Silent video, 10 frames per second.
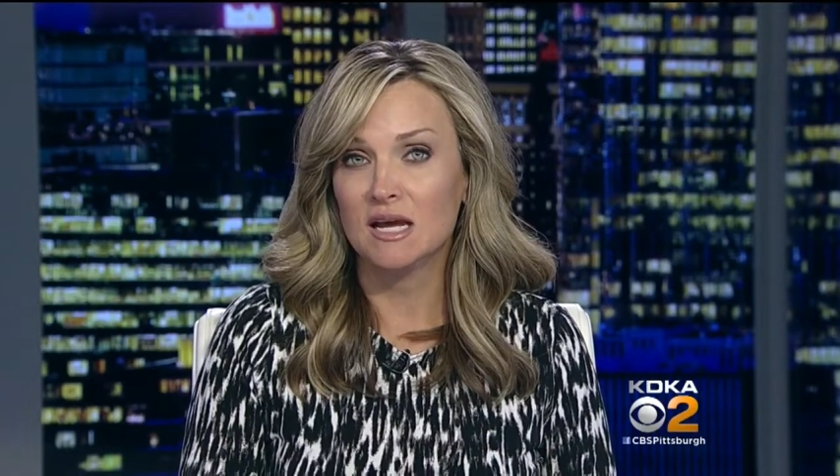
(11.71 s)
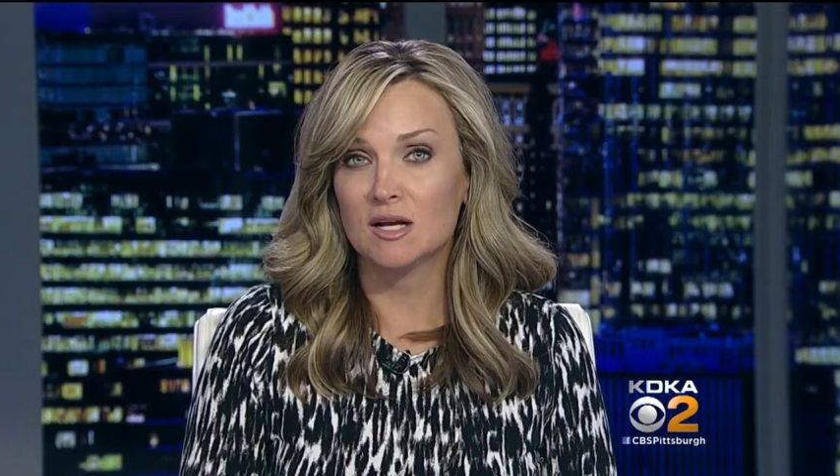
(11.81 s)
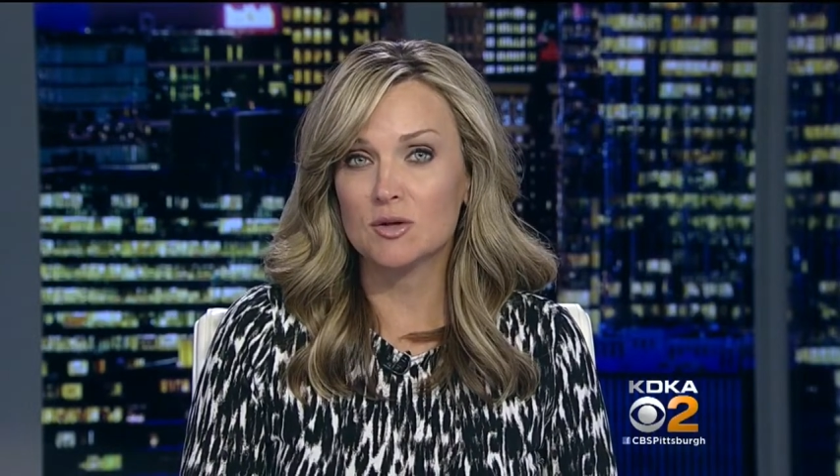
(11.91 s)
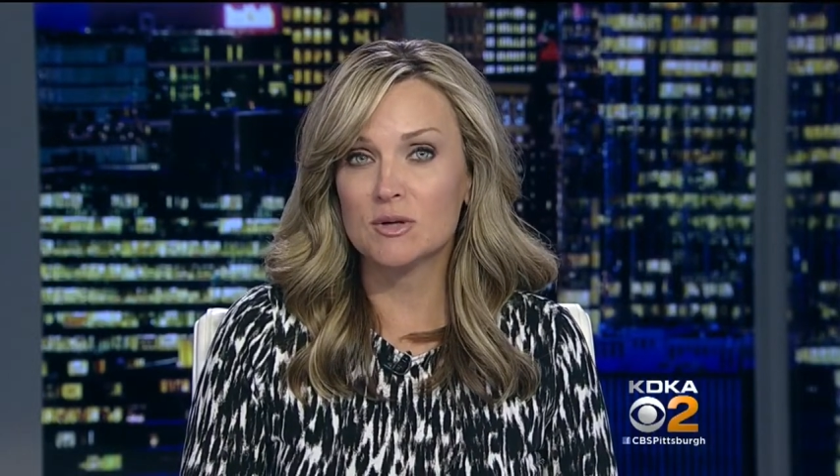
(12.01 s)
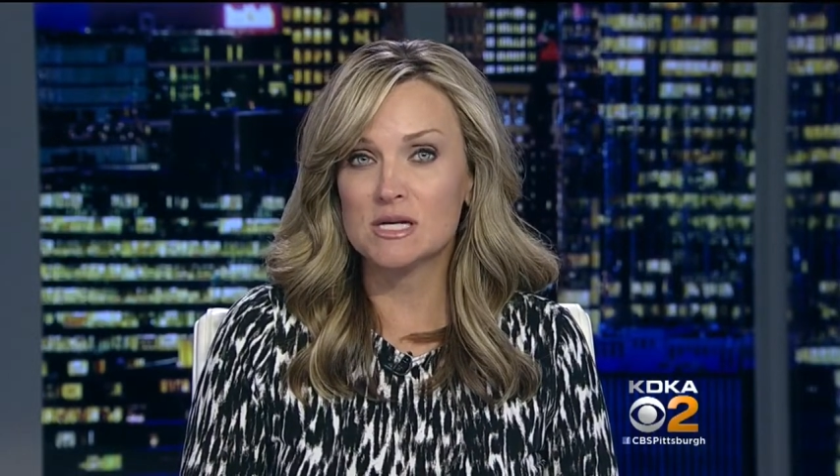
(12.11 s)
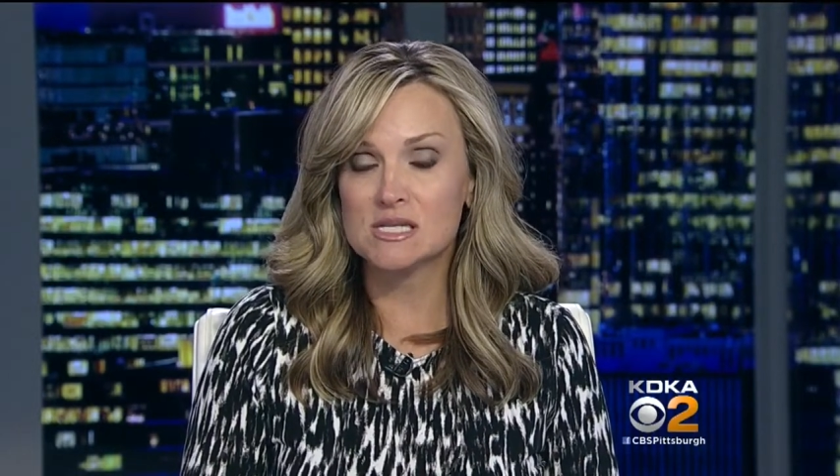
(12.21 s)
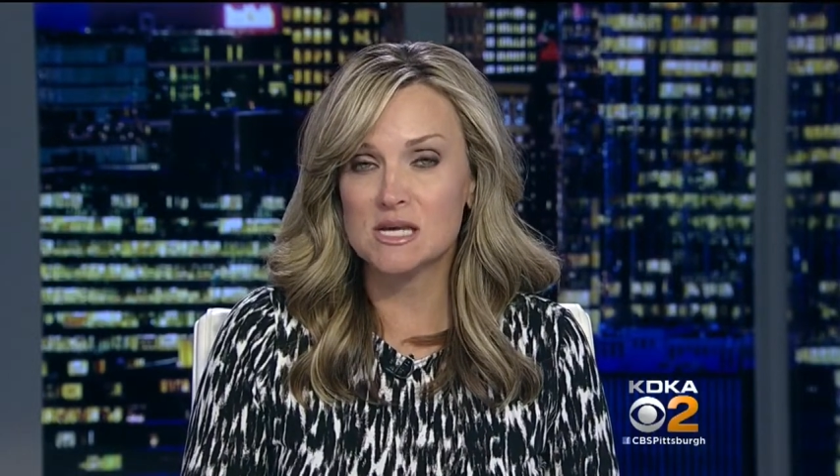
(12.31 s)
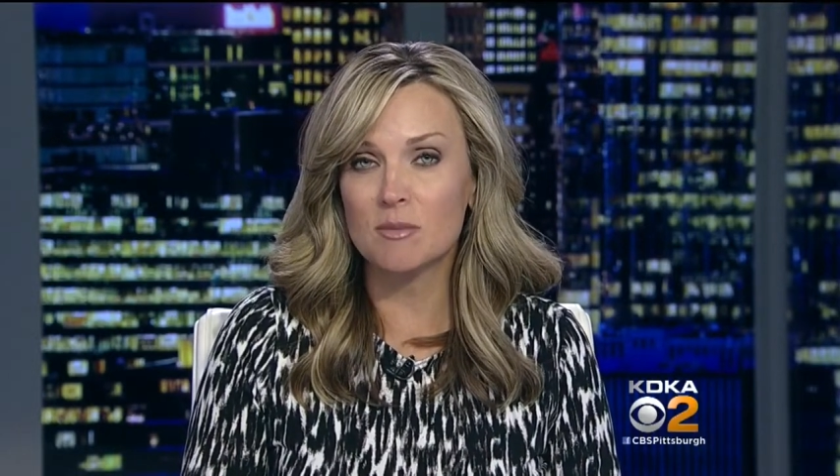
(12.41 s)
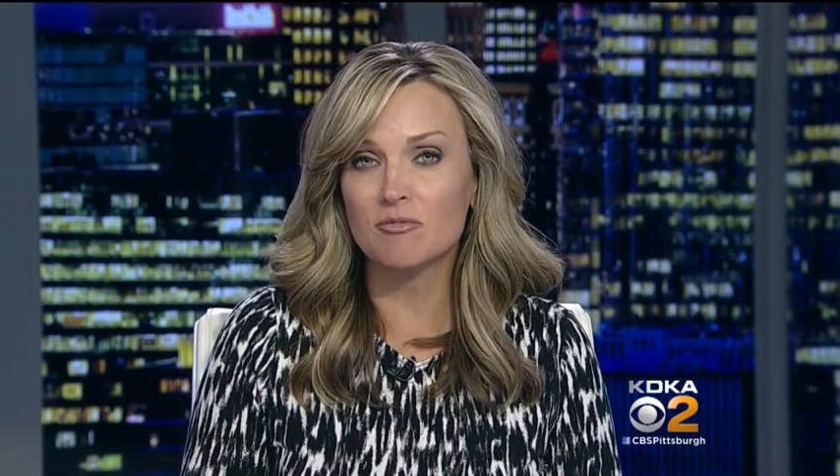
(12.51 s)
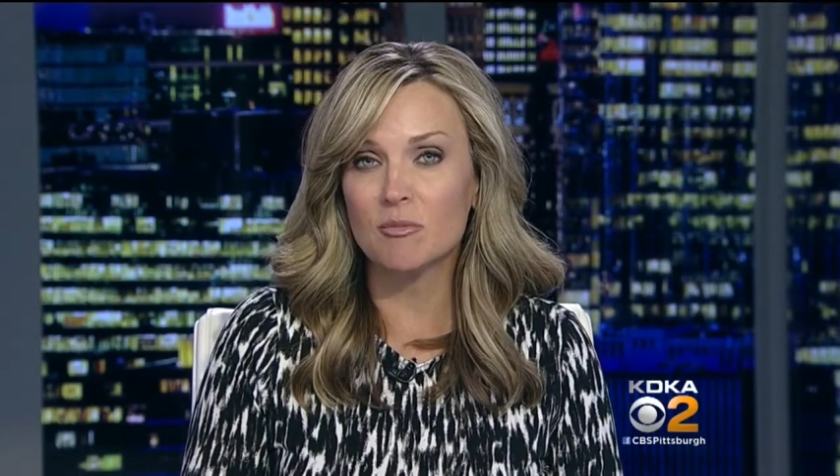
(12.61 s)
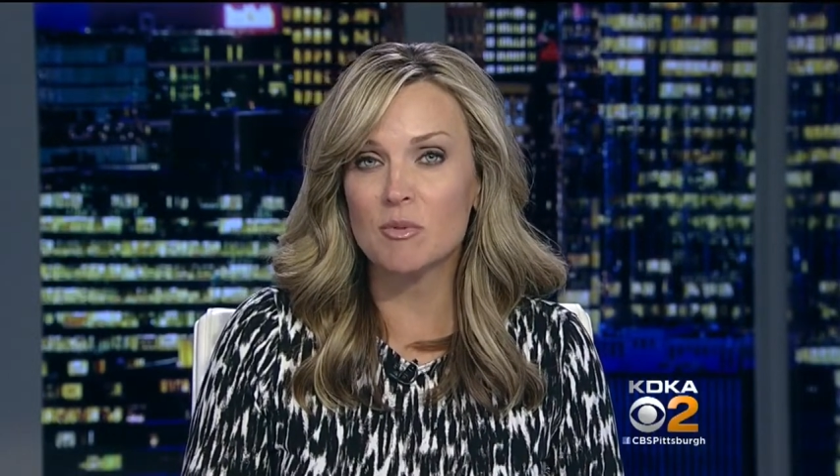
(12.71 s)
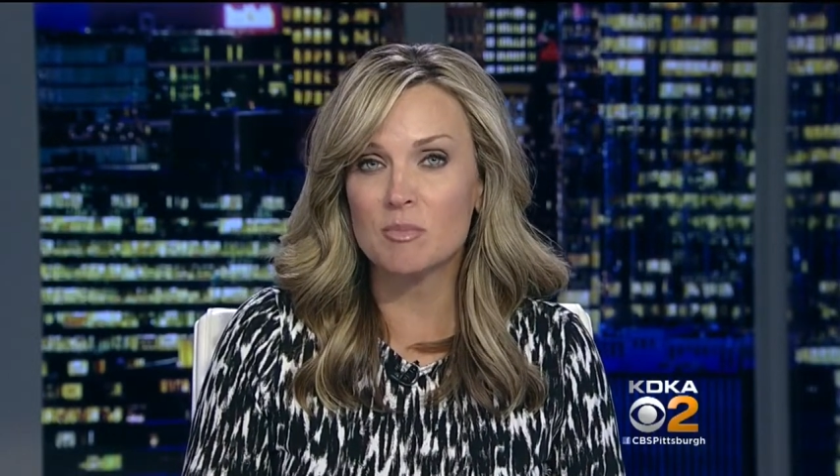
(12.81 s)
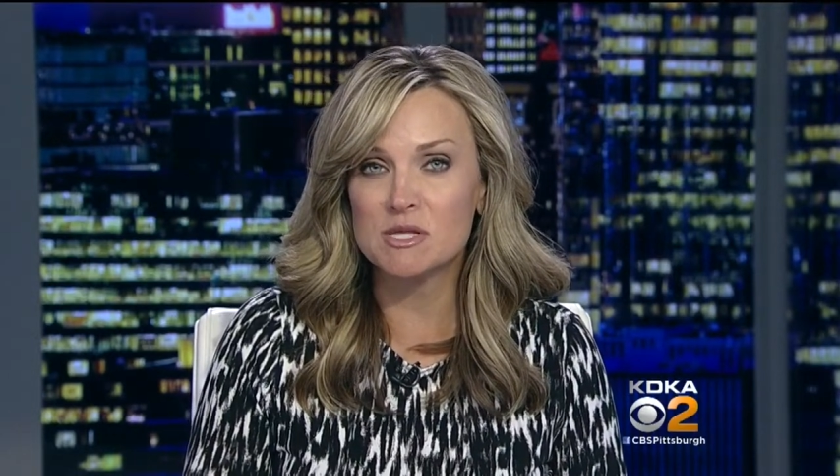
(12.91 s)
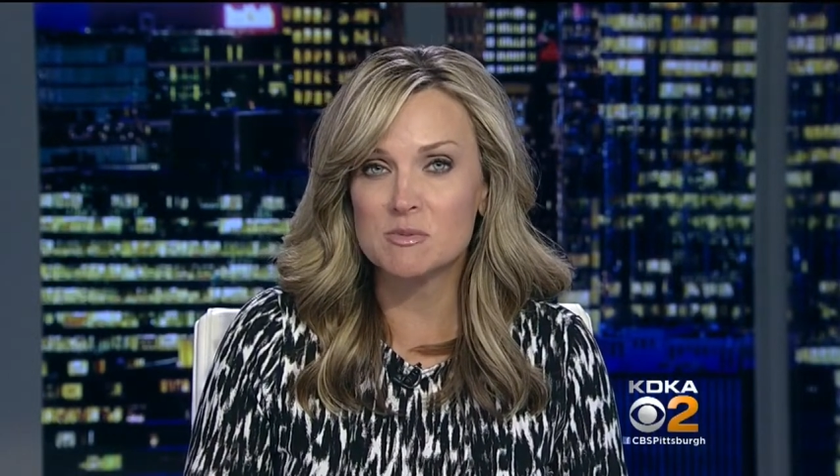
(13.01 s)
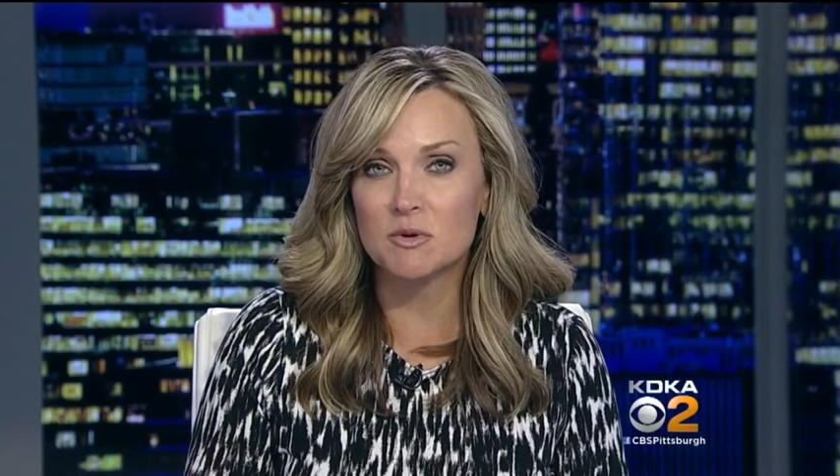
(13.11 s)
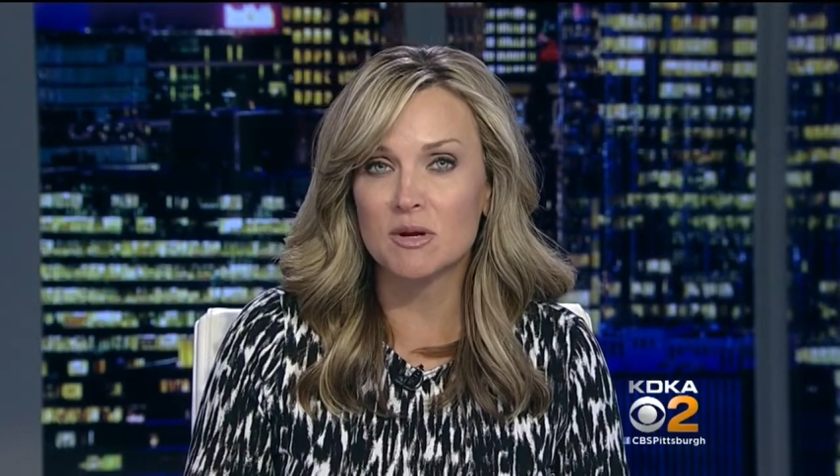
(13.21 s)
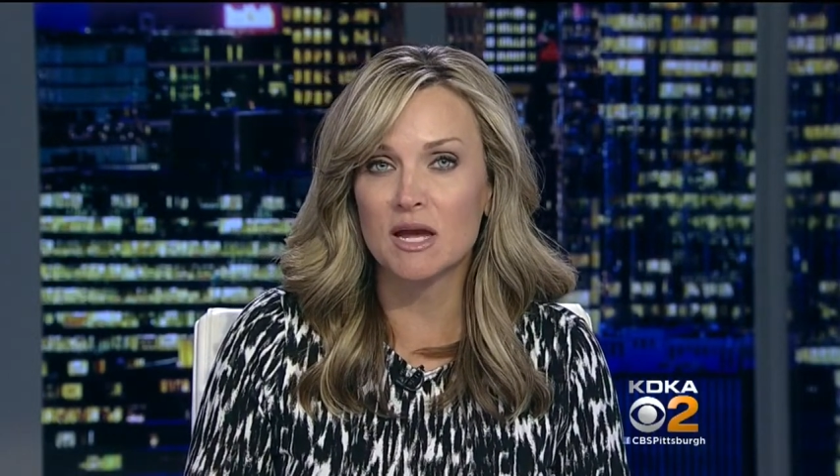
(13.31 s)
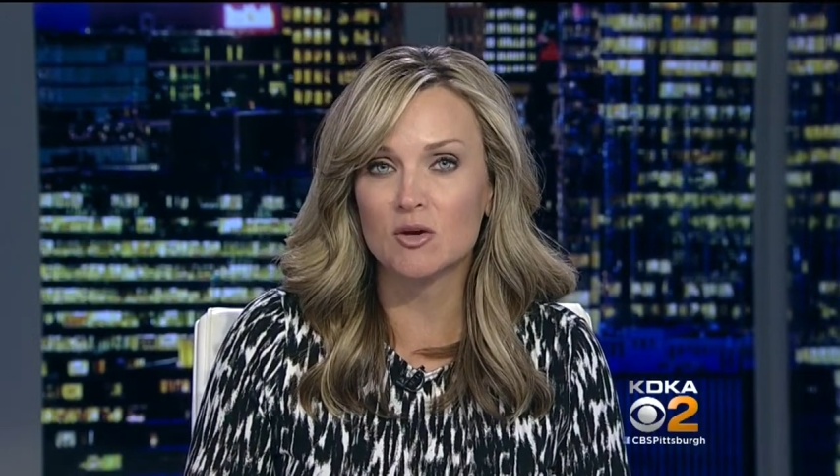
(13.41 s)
including some from the Pittsburgh